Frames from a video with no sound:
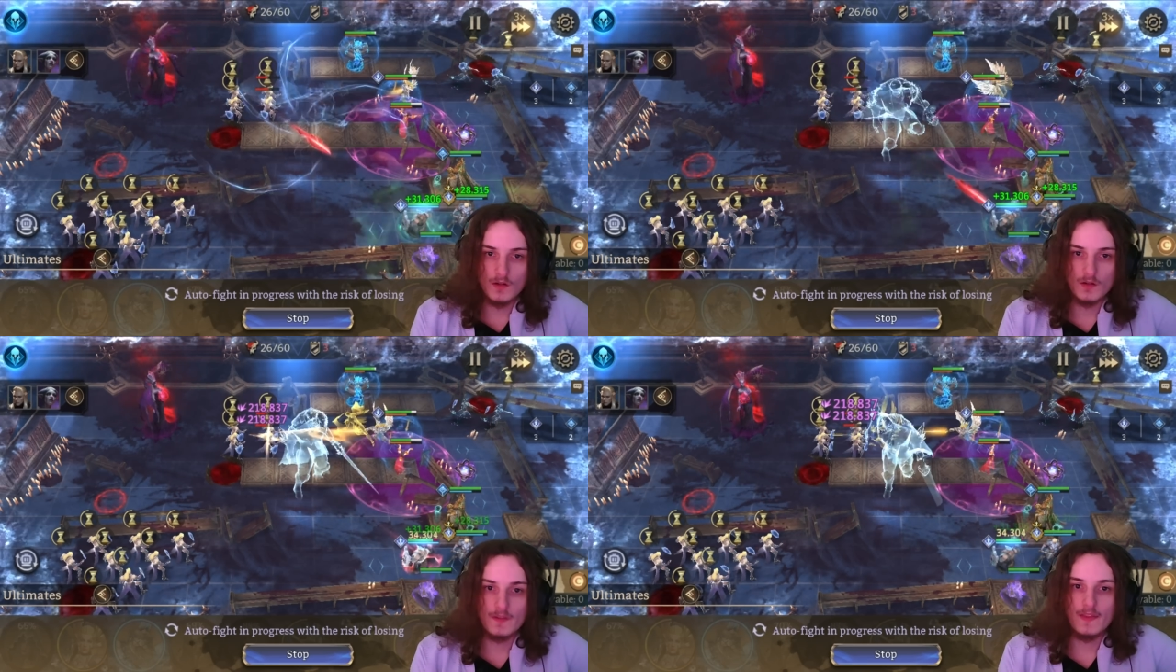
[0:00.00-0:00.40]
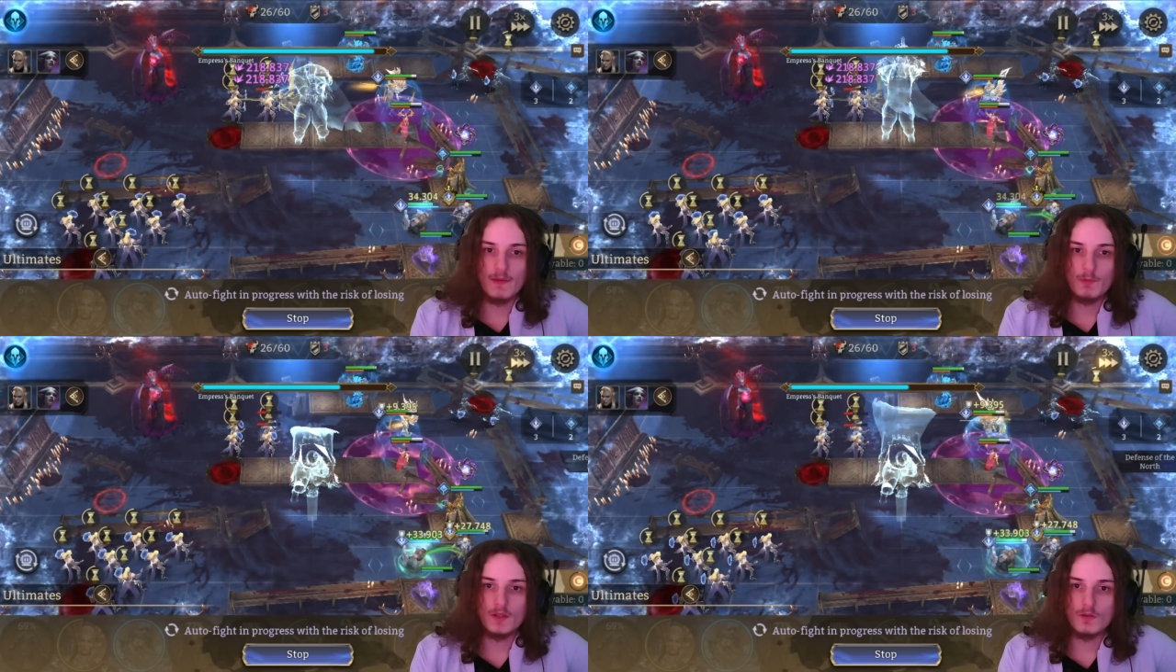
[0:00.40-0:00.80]
Okay,
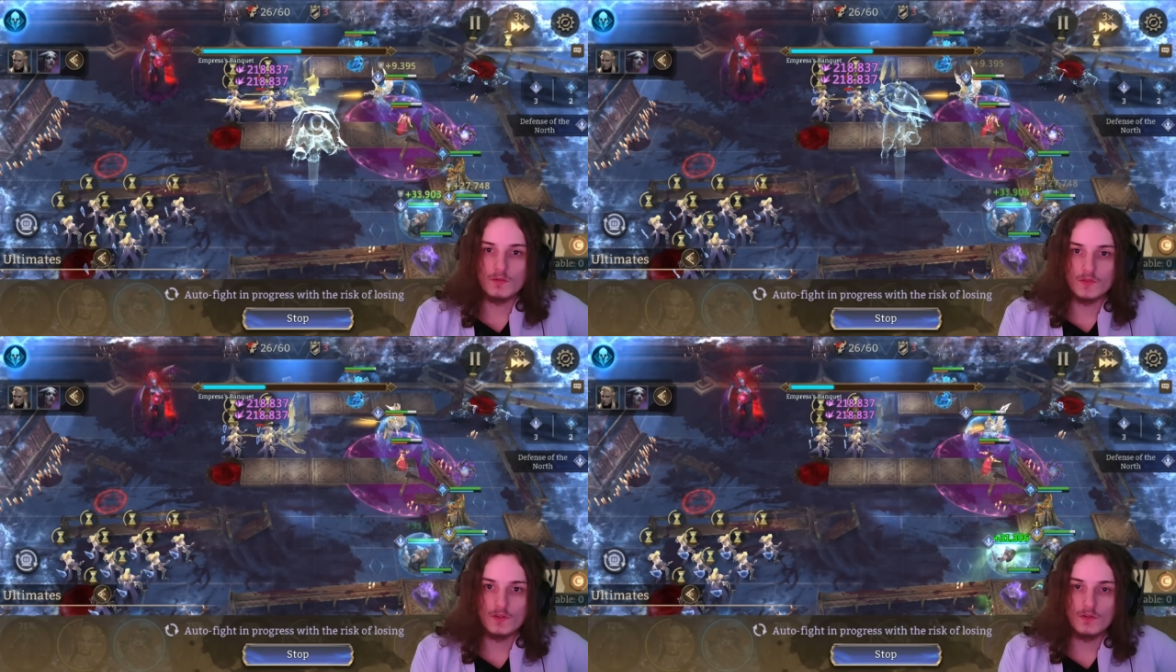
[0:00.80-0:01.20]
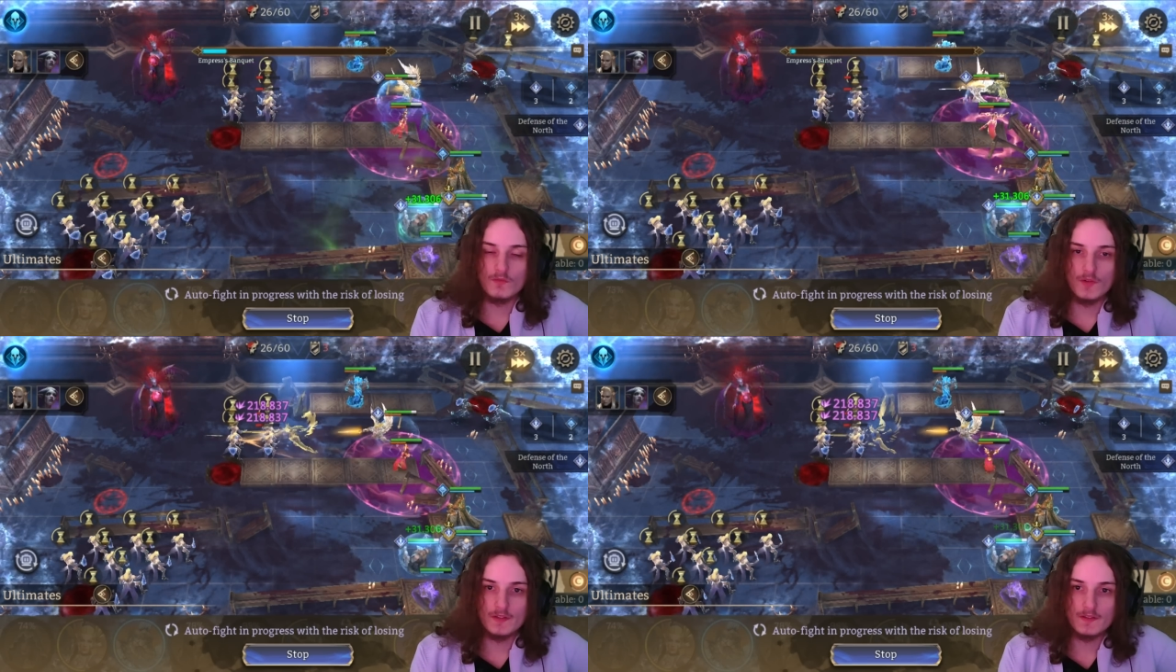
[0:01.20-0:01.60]
there we go. So
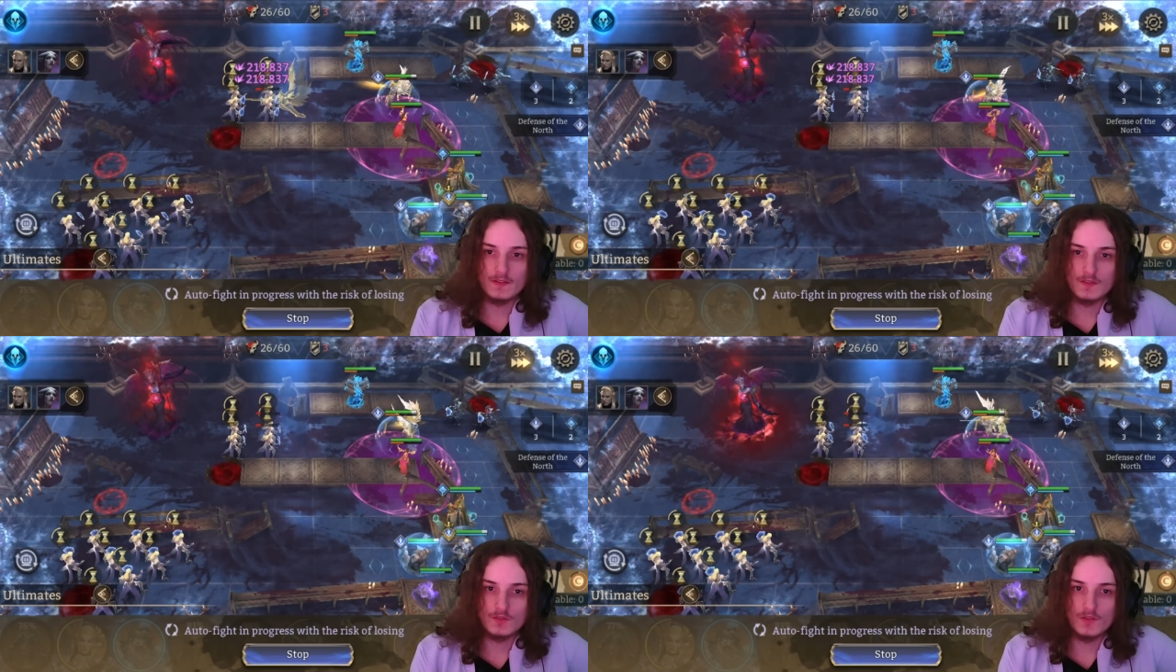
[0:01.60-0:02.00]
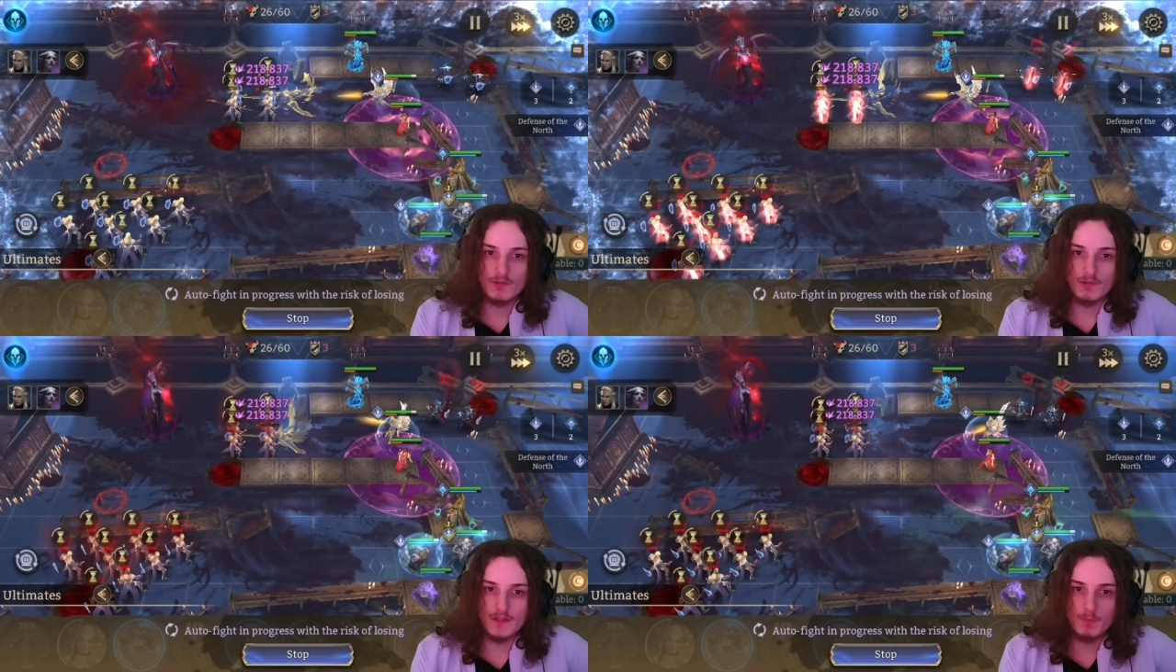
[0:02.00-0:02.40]
Vortex is
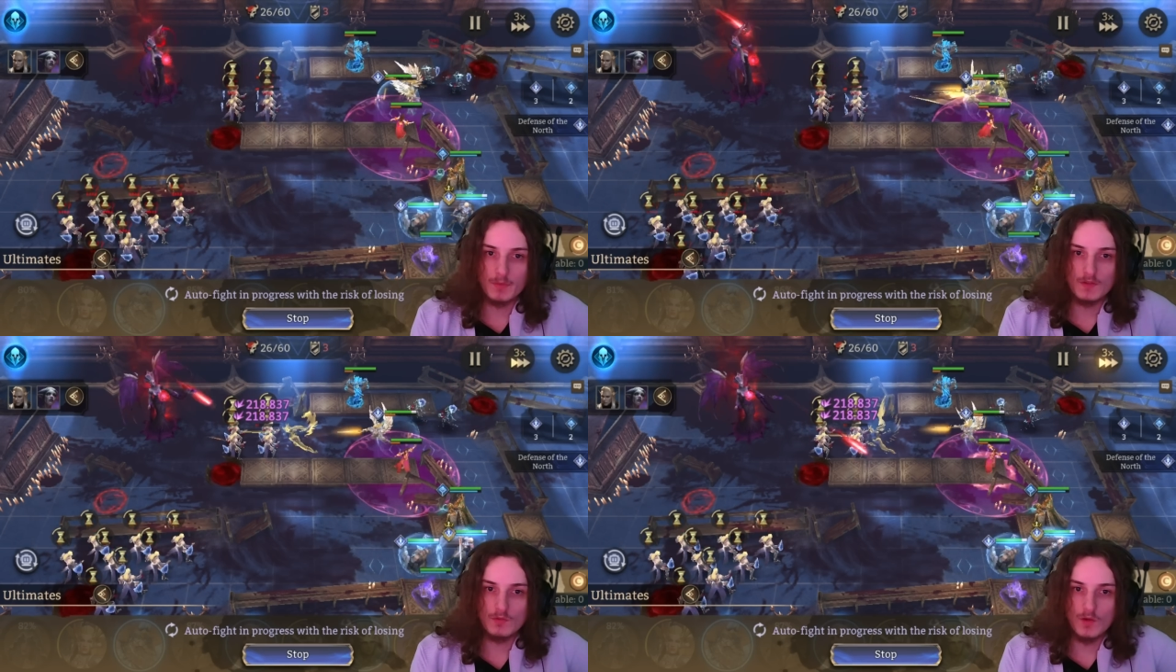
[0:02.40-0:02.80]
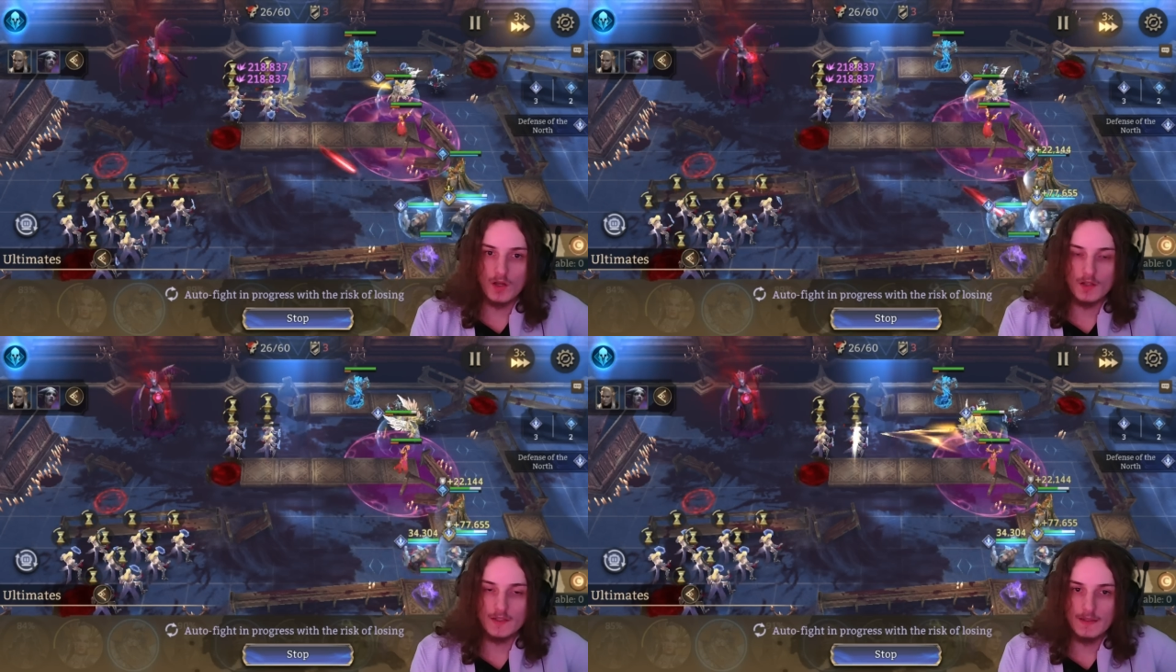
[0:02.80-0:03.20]
triggering a bit too
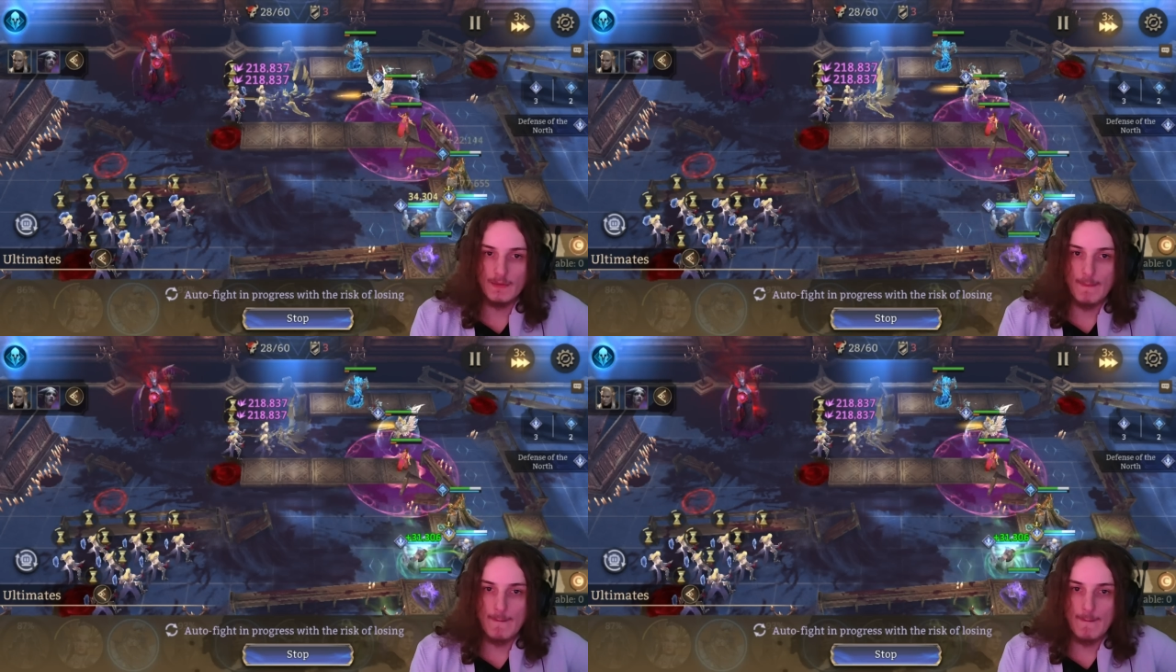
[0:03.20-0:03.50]
early.